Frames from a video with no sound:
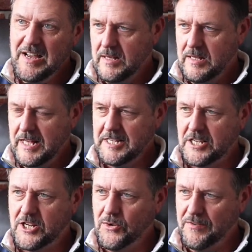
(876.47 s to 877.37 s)
There's a
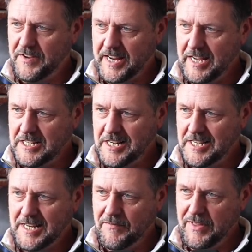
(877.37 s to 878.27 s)
score for KISS,
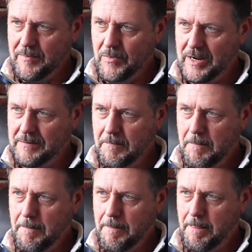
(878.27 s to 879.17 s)
let's give them one.
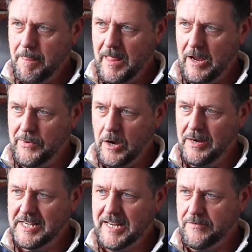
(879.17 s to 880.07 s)
There we go.
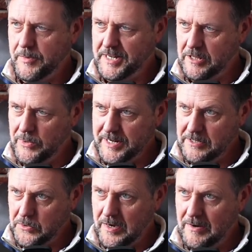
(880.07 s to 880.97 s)
Let's give them another one
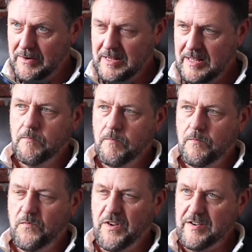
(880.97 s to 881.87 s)
as well.
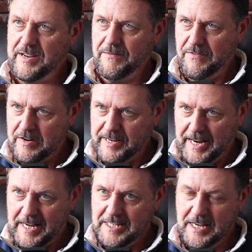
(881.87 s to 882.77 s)
Very, very
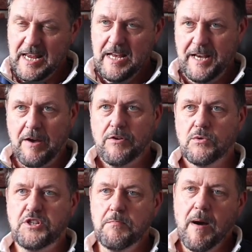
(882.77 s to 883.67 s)
easy. Now, of
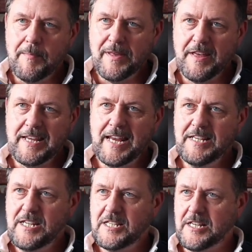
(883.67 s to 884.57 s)
course, you might be thinking
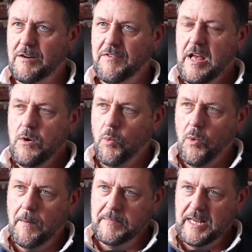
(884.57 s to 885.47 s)
to yourself,
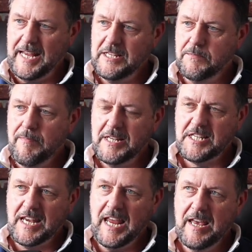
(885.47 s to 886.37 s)
what is
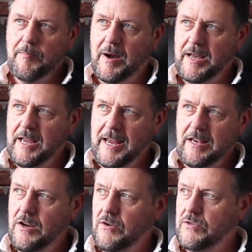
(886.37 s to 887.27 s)
missing here by a
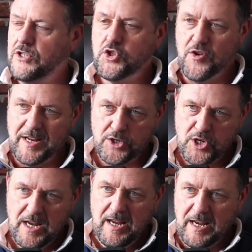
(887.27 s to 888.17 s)
long
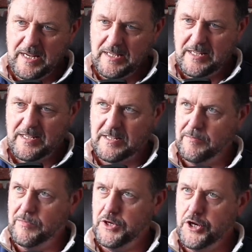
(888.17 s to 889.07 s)
stretch is
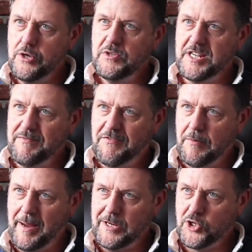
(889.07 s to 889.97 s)
some news
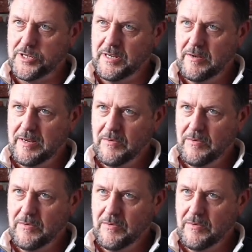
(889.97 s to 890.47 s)
information.